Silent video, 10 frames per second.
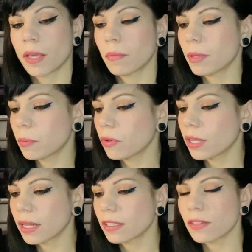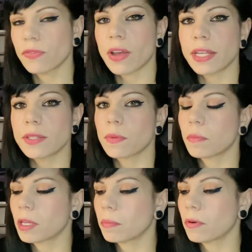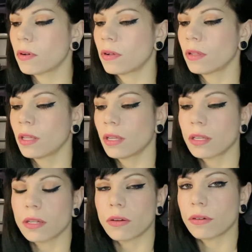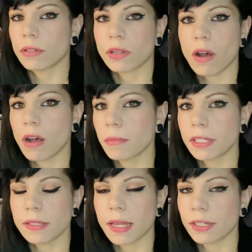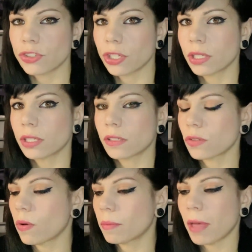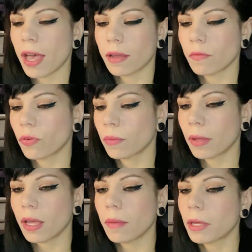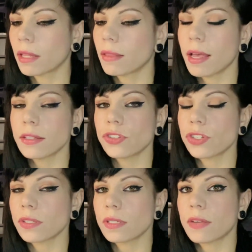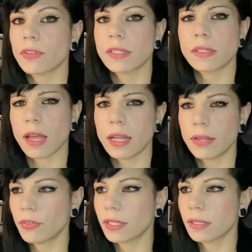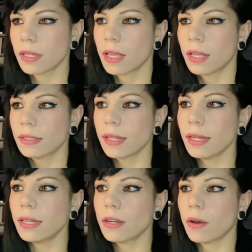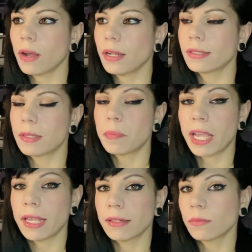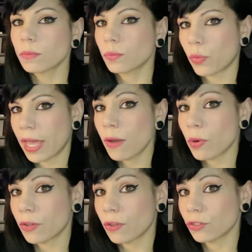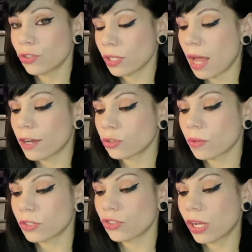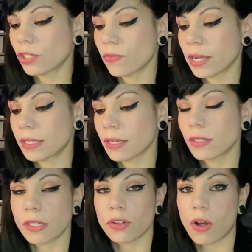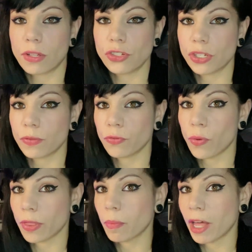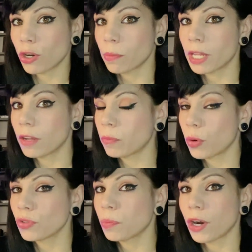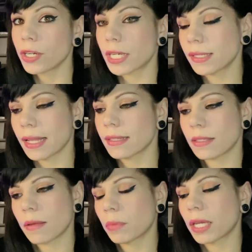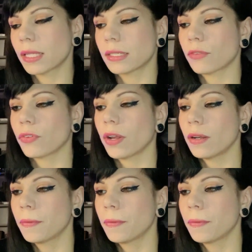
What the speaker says: People get into fights with people, you know, in comment sections, going back and forth. I mean, that's just, if it's done in a debate way where there's an actual exchange of ideas and knowledge for the betterment of both parties, that's completely different.